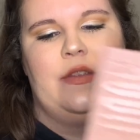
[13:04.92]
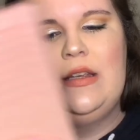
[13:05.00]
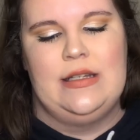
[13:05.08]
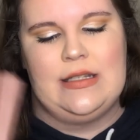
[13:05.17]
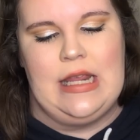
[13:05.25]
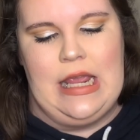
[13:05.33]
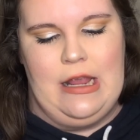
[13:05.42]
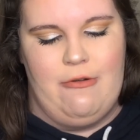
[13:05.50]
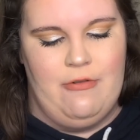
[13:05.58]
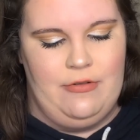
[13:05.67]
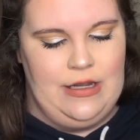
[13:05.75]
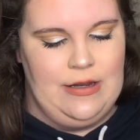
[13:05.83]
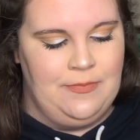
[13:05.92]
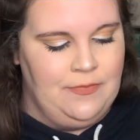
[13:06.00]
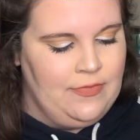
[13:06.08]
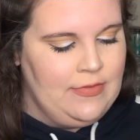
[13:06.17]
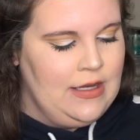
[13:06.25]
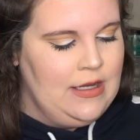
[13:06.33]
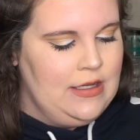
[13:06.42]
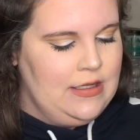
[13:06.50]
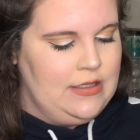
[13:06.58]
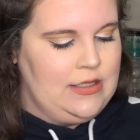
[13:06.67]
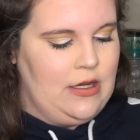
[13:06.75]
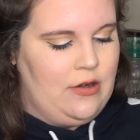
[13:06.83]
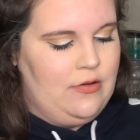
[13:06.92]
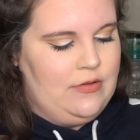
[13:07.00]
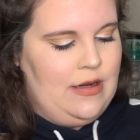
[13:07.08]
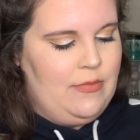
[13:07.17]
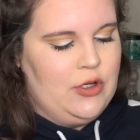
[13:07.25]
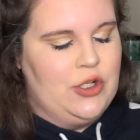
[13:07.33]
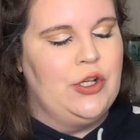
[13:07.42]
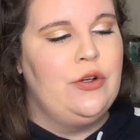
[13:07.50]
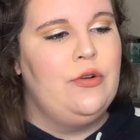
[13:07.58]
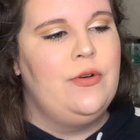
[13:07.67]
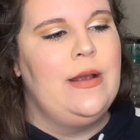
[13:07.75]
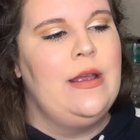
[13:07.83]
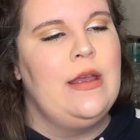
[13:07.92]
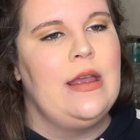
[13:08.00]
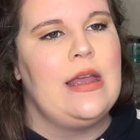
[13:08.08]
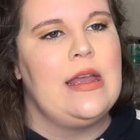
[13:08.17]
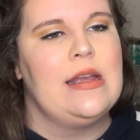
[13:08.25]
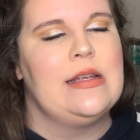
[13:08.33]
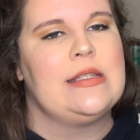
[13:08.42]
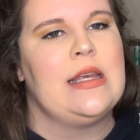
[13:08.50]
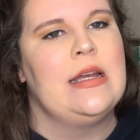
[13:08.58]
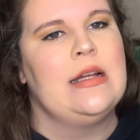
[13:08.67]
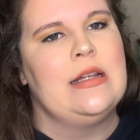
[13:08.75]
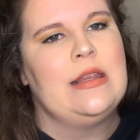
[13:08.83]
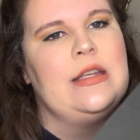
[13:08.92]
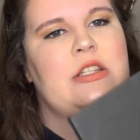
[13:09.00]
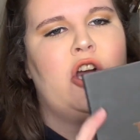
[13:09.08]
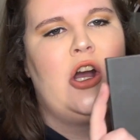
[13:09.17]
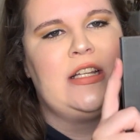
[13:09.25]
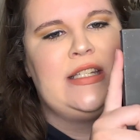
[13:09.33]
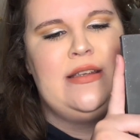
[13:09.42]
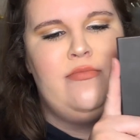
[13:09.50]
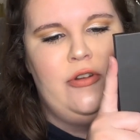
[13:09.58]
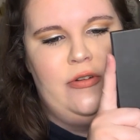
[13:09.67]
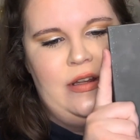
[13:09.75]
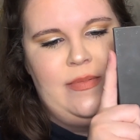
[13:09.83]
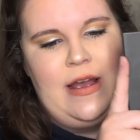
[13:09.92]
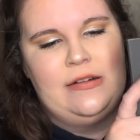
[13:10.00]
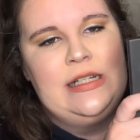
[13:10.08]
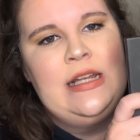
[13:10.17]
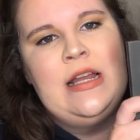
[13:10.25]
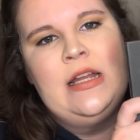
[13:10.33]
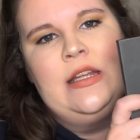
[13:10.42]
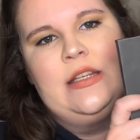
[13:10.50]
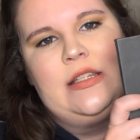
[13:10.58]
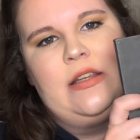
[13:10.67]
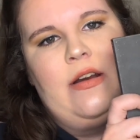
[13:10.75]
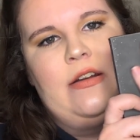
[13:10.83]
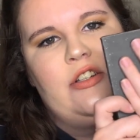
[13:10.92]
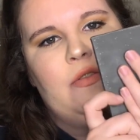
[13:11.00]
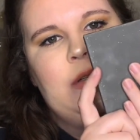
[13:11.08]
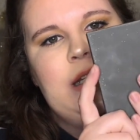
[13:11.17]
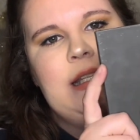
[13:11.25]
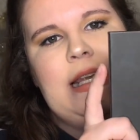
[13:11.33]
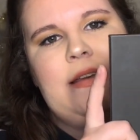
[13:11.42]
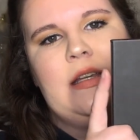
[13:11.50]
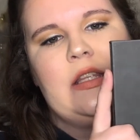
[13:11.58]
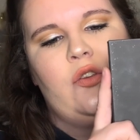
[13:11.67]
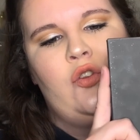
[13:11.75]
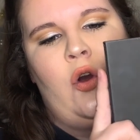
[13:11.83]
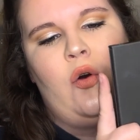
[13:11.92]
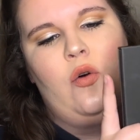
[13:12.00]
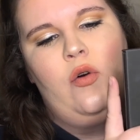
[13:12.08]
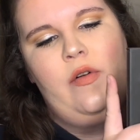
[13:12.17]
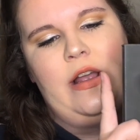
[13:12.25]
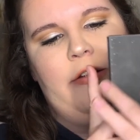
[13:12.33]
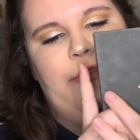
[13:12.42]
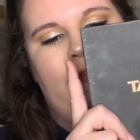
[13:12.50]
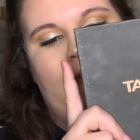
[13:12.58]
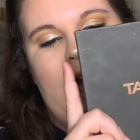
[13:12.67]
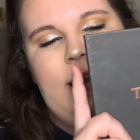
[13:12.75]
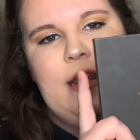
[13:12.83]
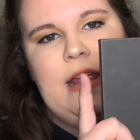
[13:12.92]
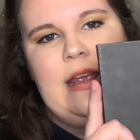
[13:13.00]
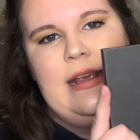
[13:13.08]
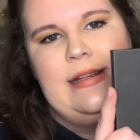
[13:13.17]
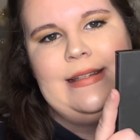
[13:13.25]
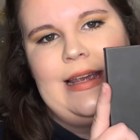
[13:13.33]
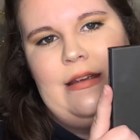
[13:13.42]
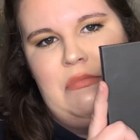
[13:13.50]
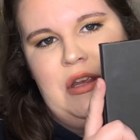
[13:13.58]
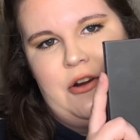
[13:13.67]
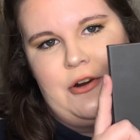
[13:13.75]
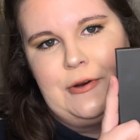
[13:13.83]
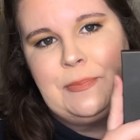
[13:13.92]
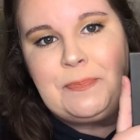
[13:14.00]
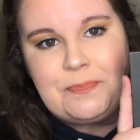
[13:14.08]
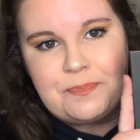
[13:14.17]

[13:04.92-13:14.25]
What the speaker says: these equally. So number 2 is the Tati Beauty palette. So I just want to say, like, this whole like front is a mirror.